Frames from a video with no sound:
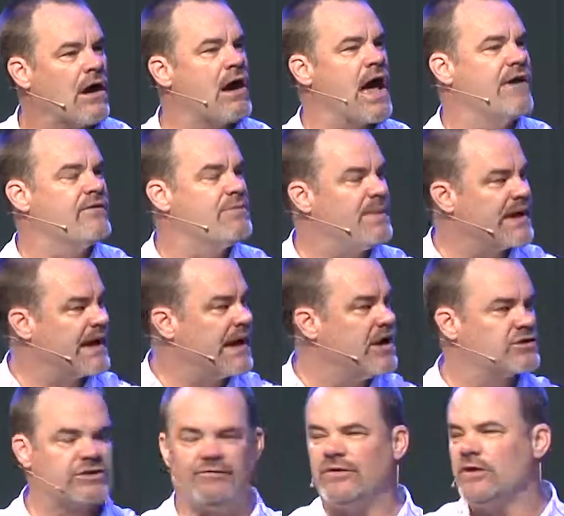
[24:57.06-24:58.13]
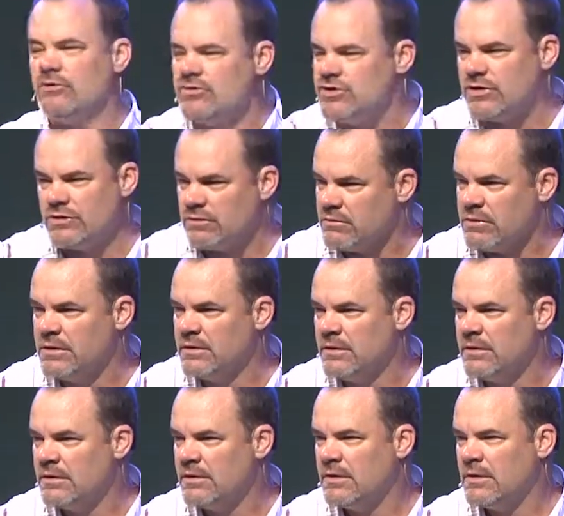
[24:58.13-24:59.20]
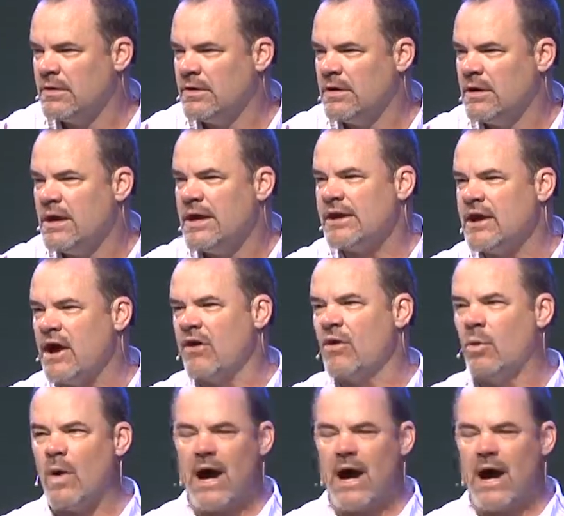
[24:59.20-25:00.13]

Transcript: or how everybody else views you. And all